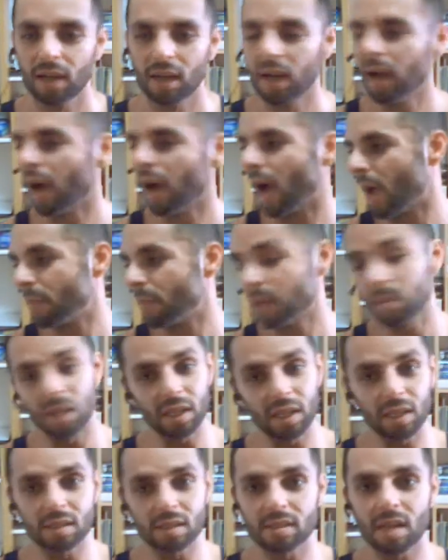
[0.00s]
I'm not making
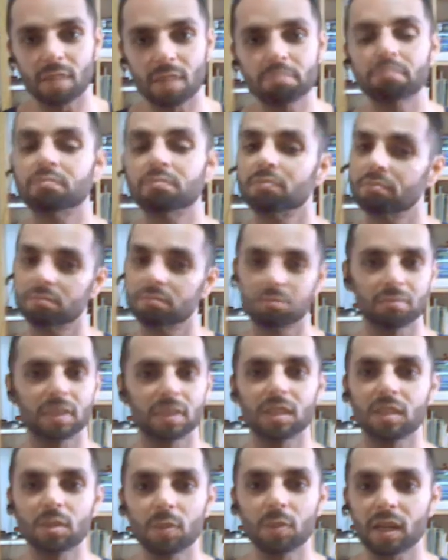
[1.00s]
this up. This is
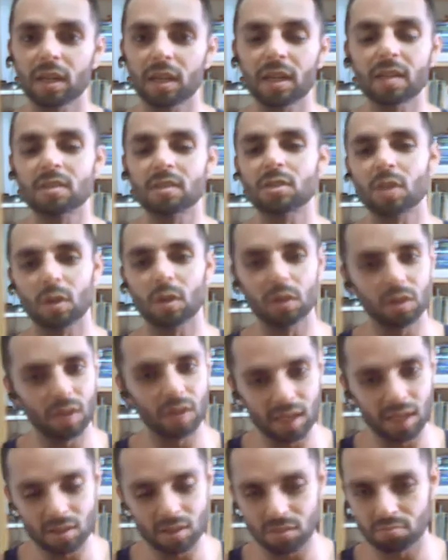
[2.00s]
what it is. So you
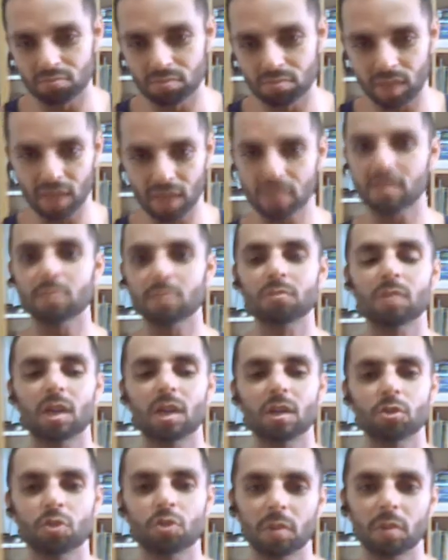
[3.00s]
guys take some uh,
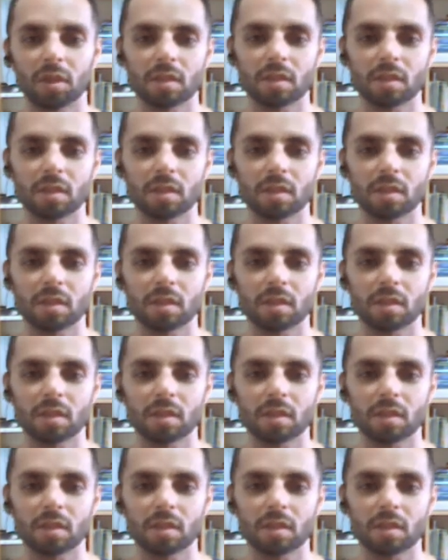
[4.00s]
tribulus.